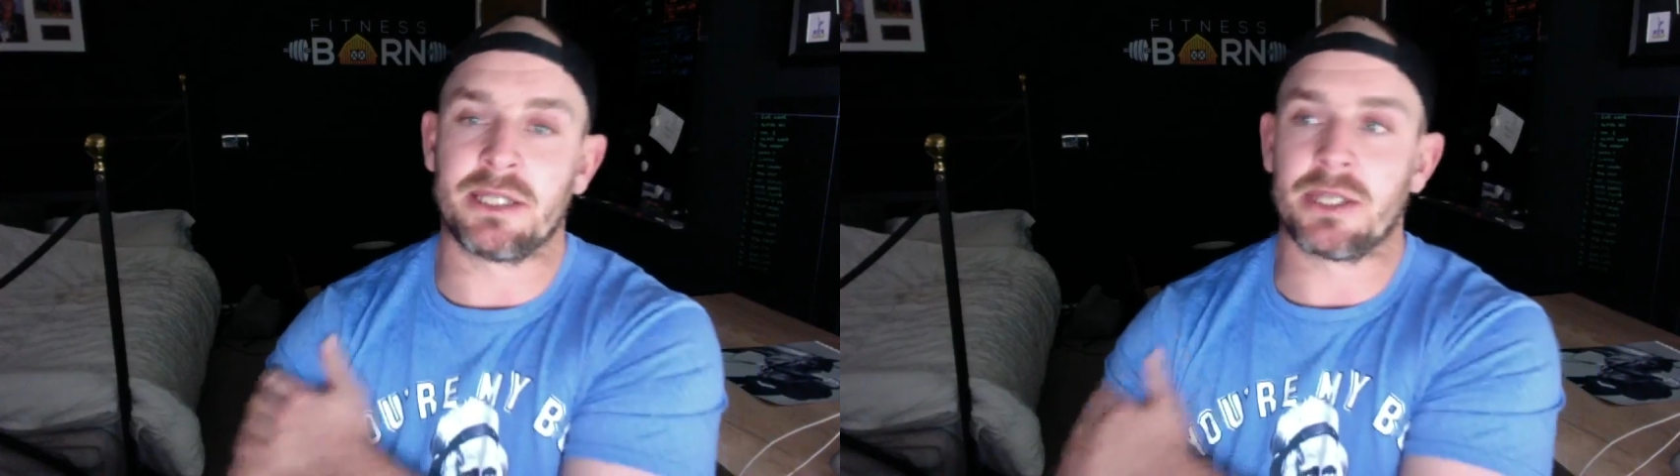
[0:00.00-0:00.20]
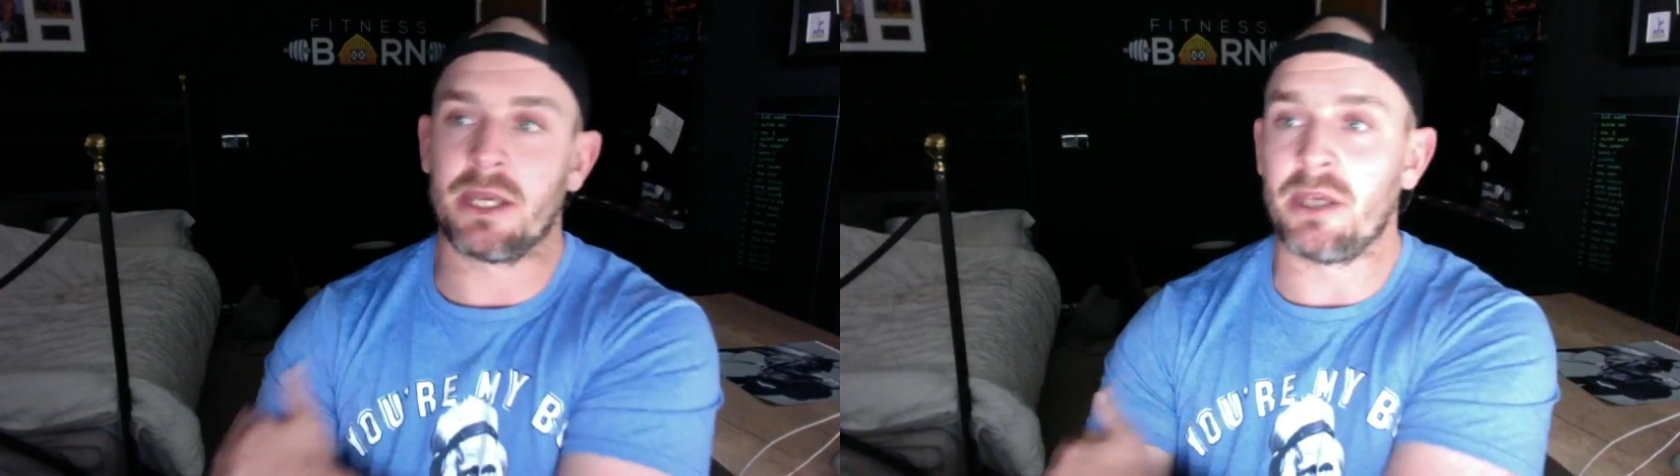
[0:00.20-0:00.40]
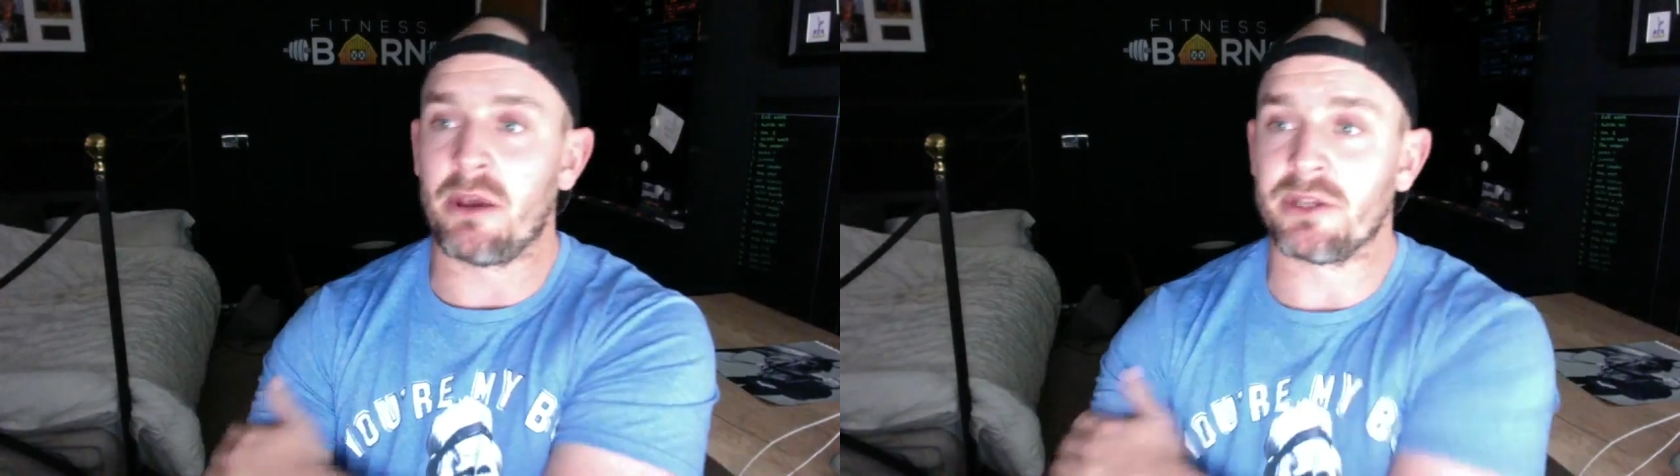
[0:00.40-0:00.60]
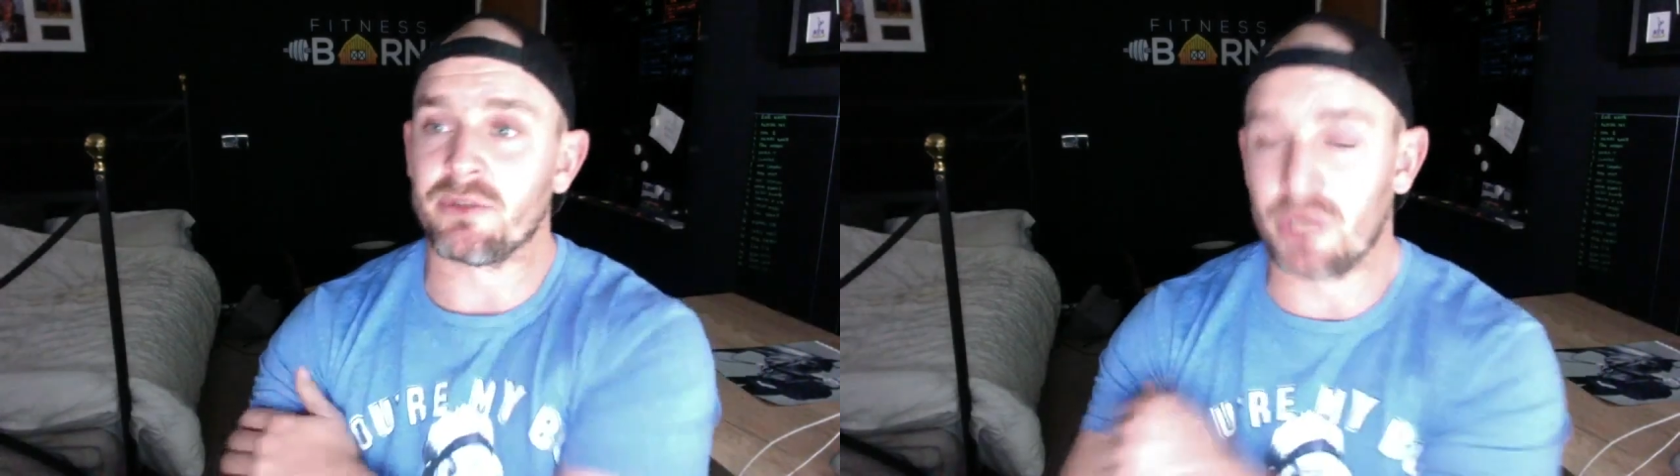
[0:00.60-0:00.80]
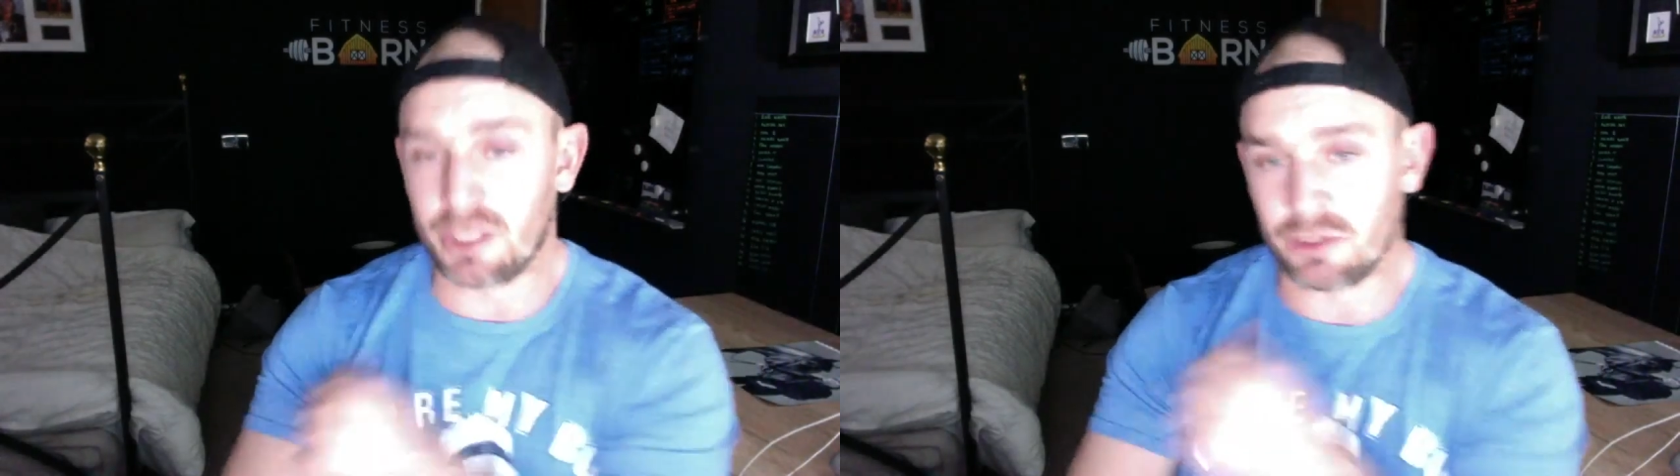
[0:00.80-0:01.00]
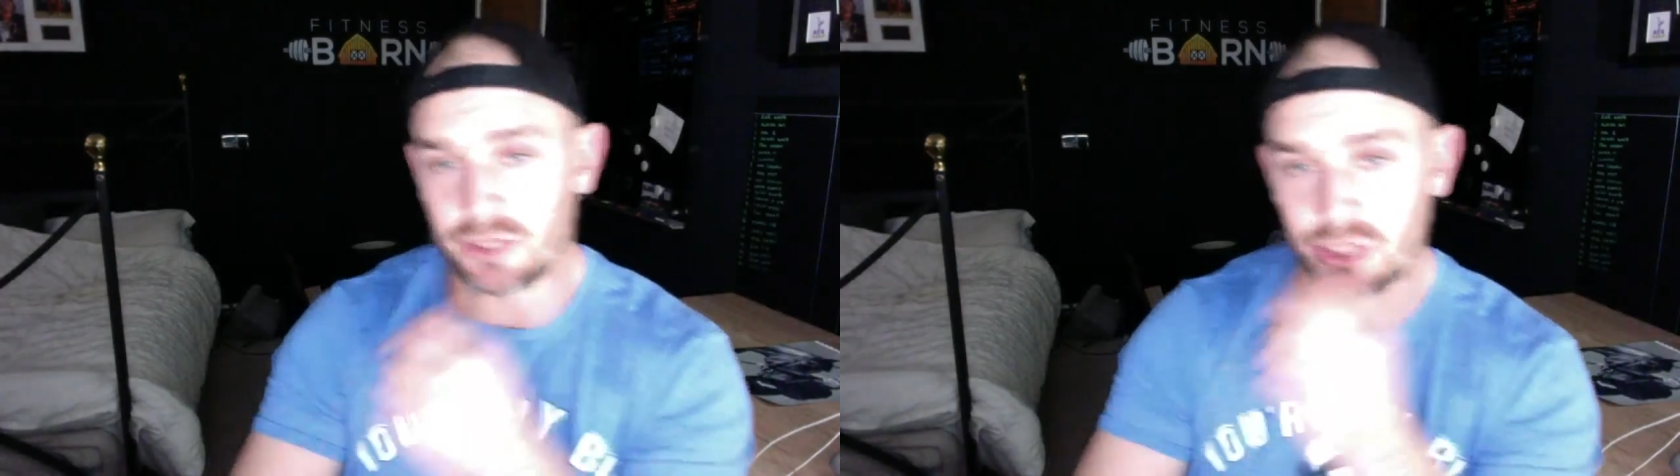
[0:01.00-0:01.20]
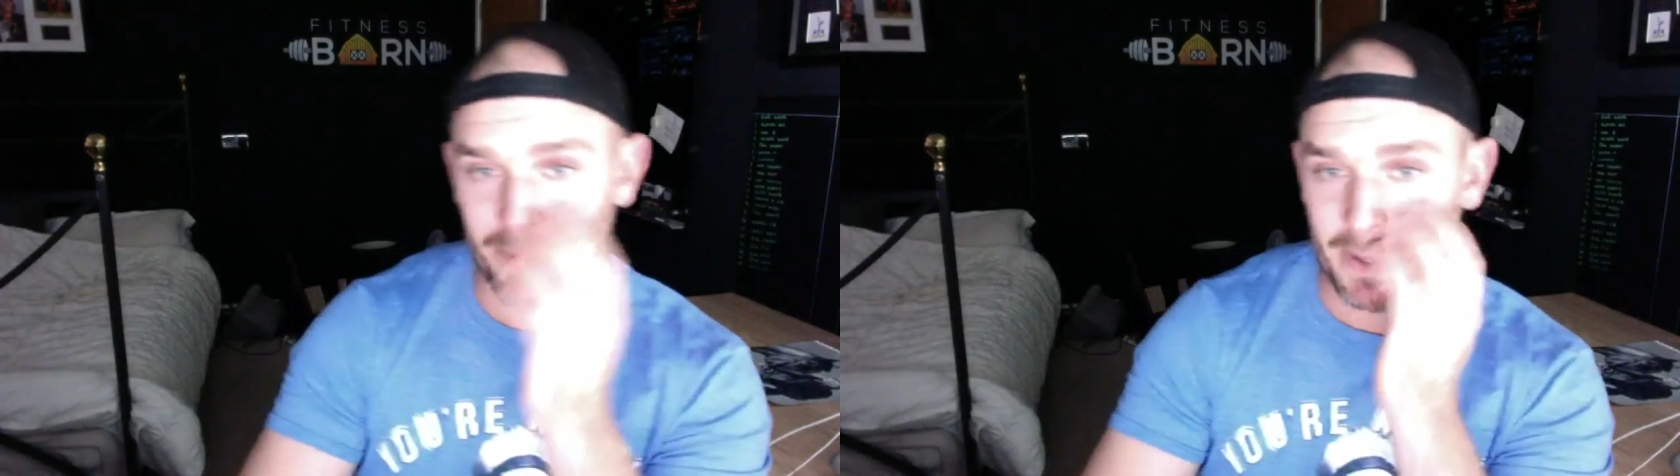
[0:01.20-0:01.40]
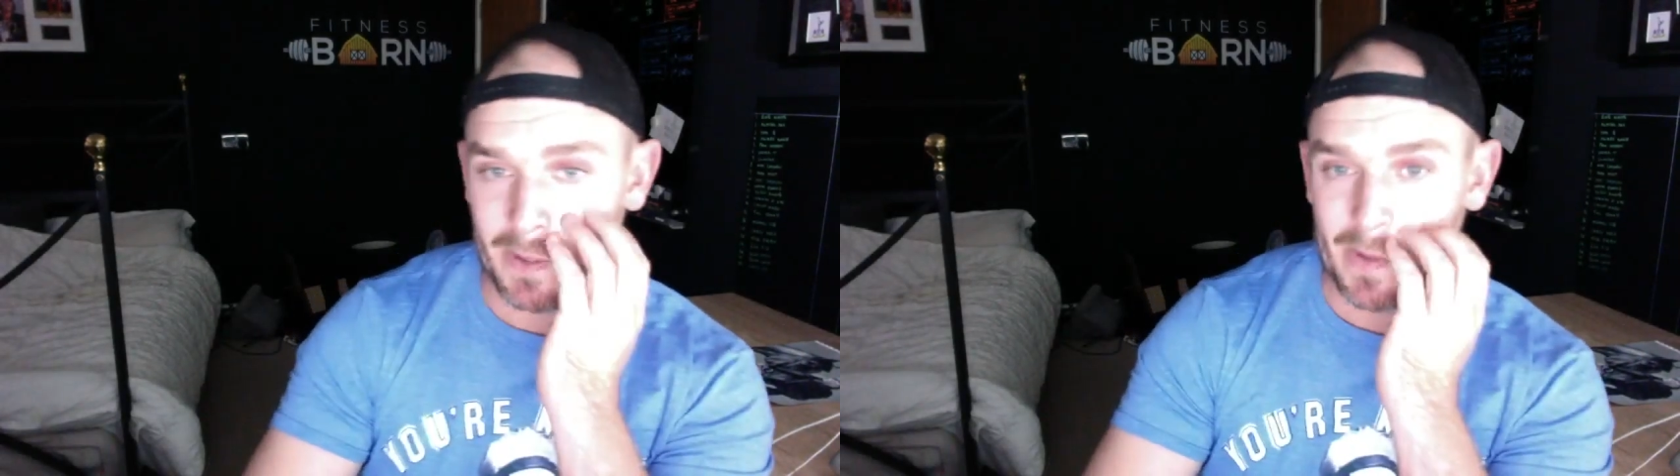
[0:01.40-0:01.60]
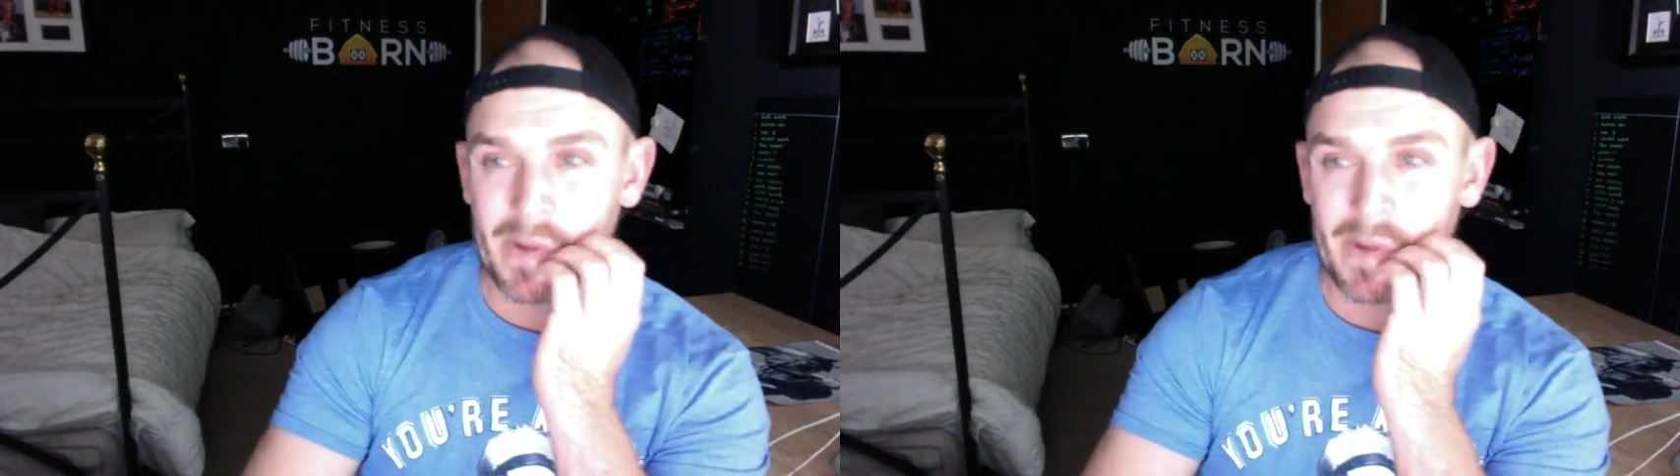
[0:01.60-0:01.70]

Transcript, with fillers: It's a you know it's a really good topic,